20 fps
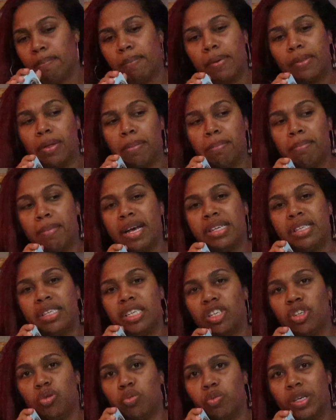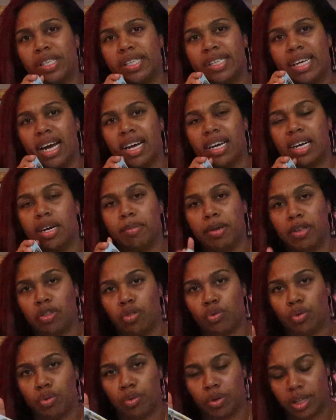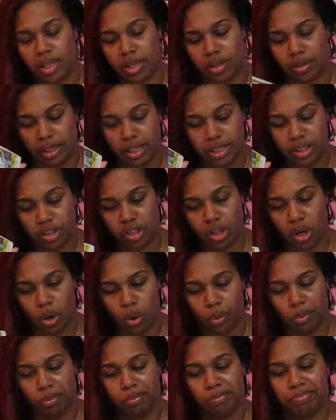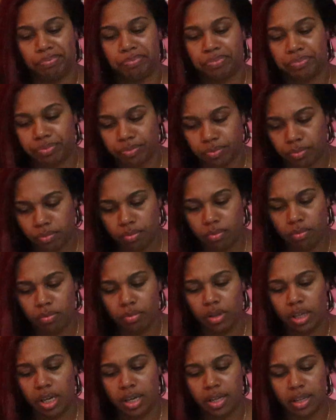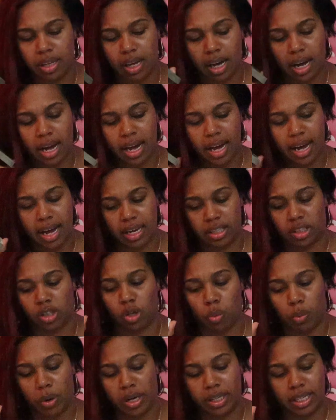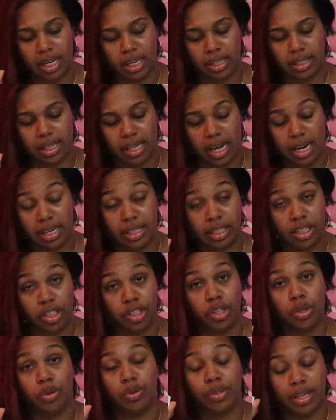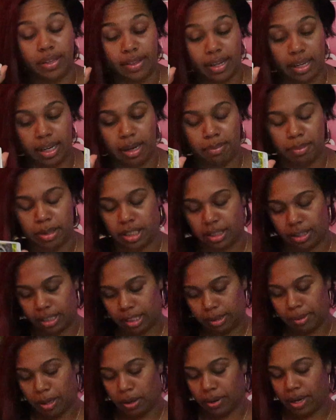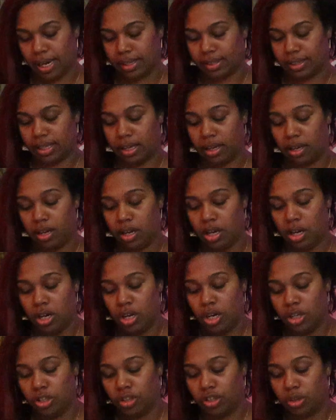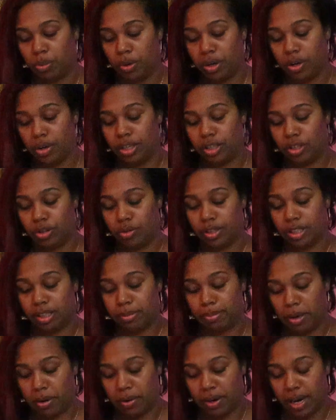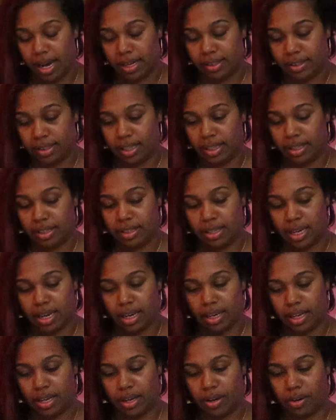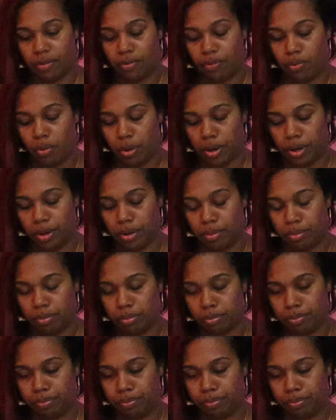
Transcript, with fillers: but the message was not coming through clearly. So I asked what deck did I need to use, and they led me to the spell casting. So we're going to do the spell casting deck here for you.